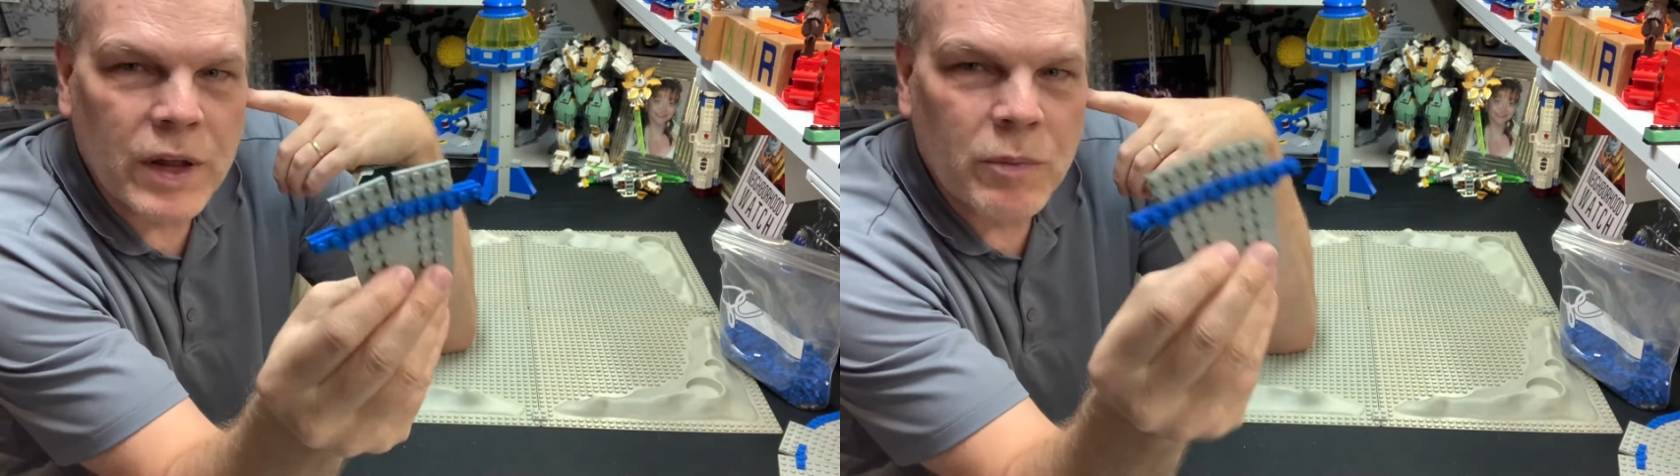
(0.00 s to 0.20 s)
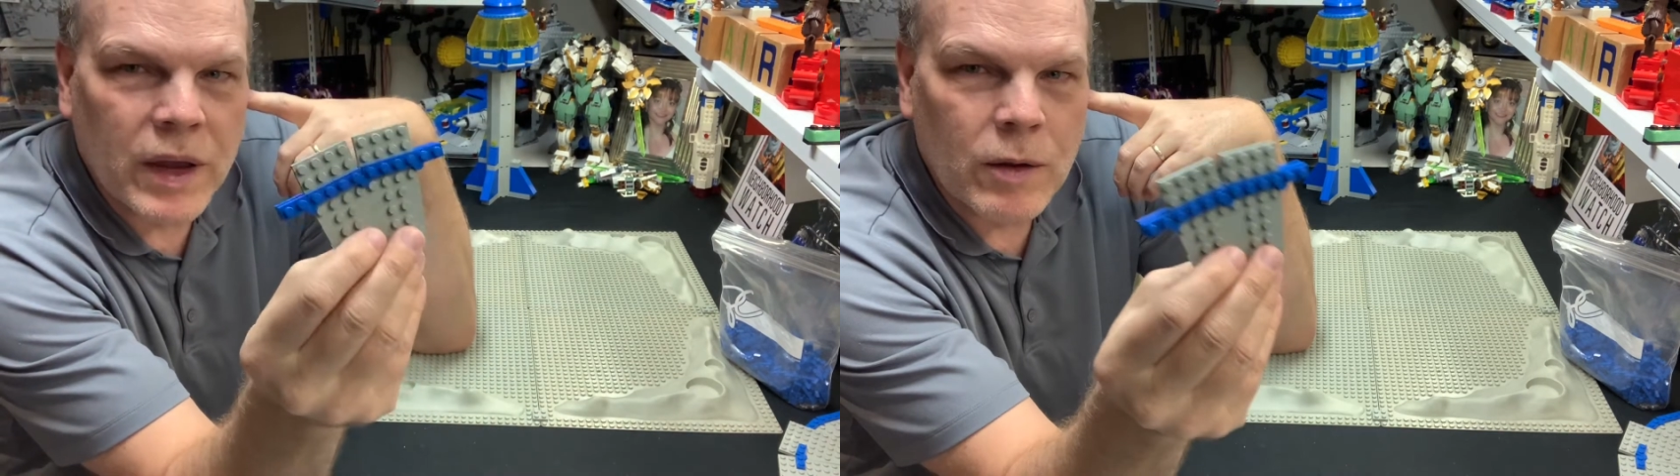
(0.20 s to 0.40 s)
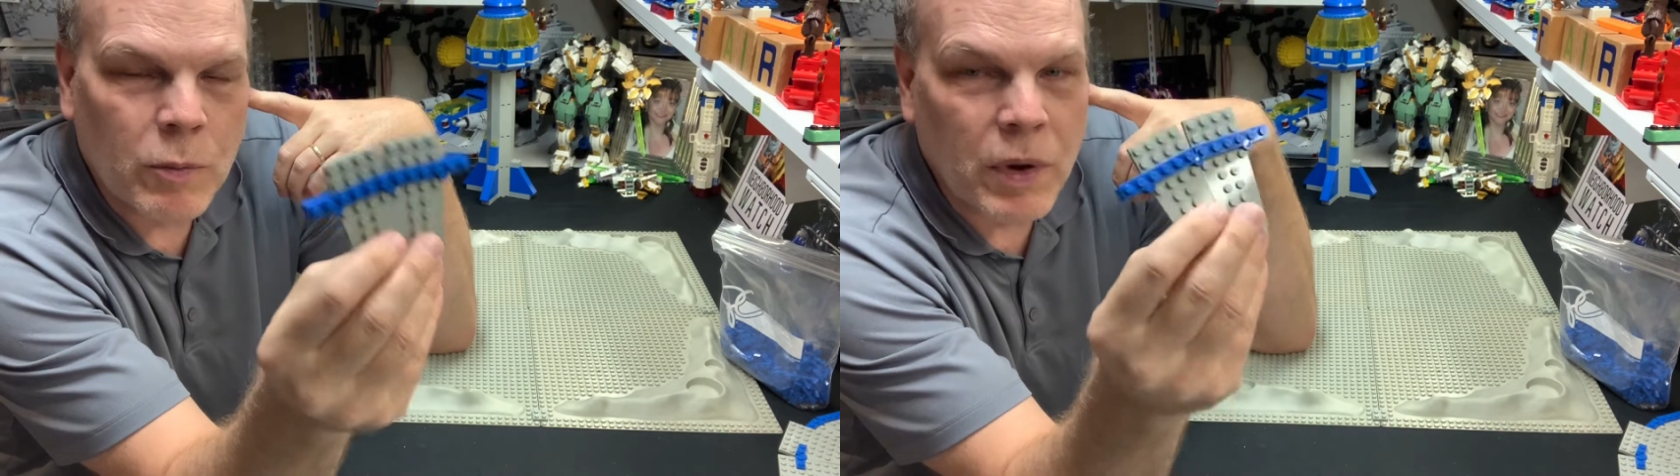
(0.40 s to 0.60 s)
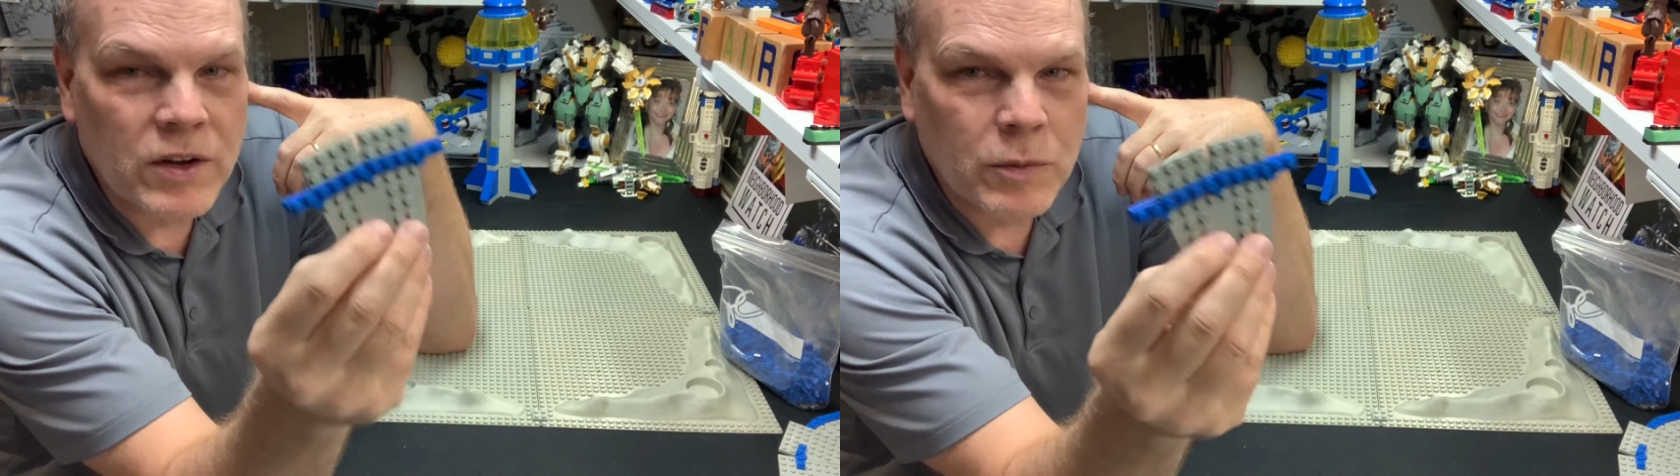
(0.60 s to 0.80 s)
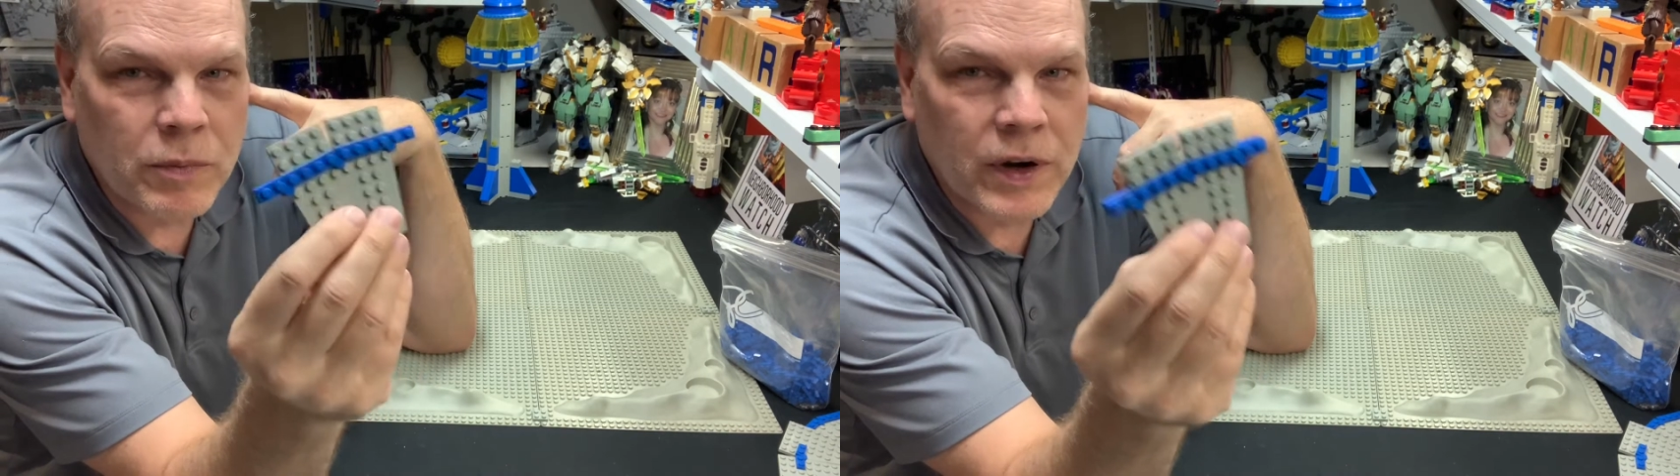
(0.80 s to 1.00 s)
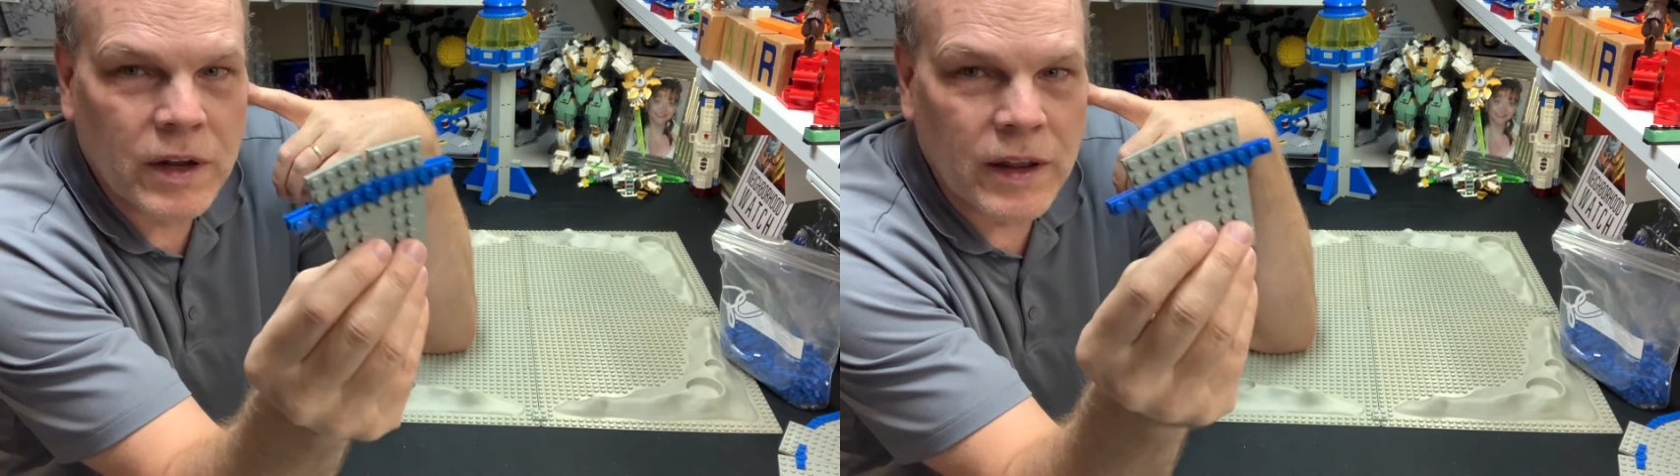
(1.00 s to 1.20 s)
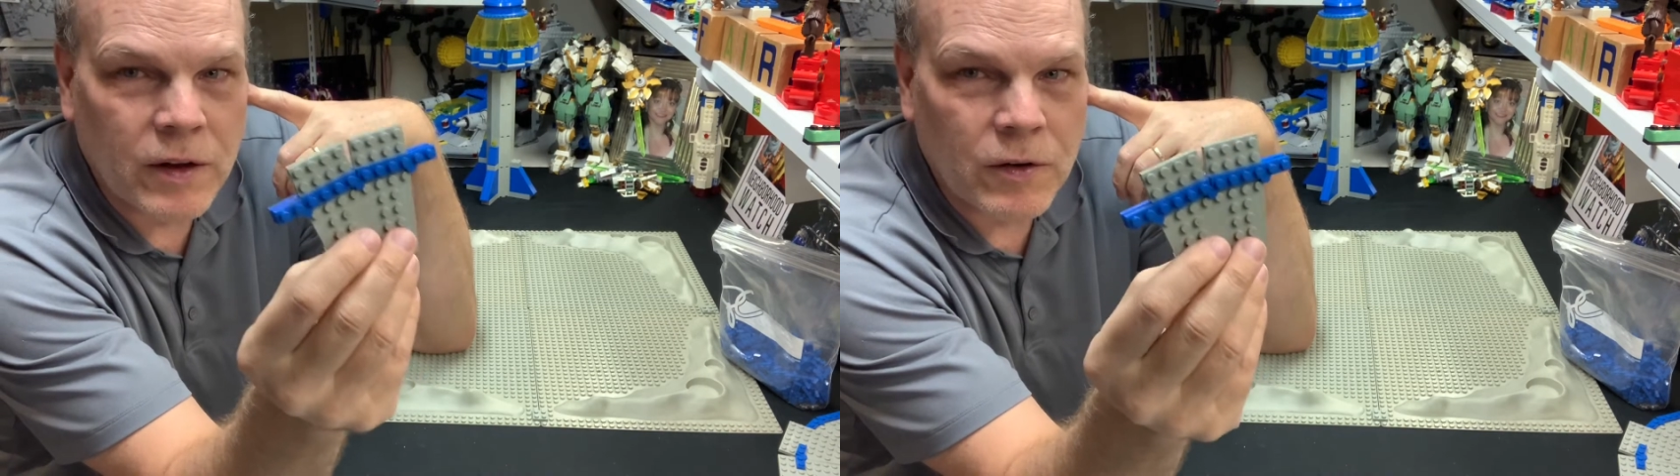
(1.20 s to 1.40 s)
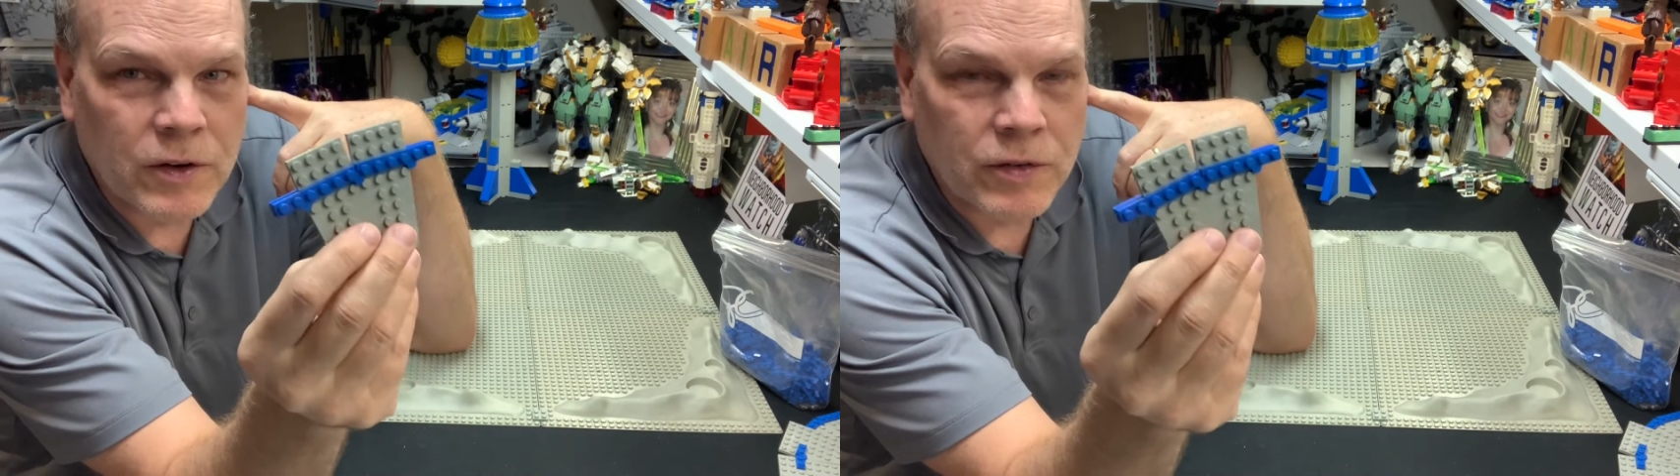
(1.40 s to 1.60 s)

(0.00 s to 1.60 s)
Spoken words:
big bunch of brinklers.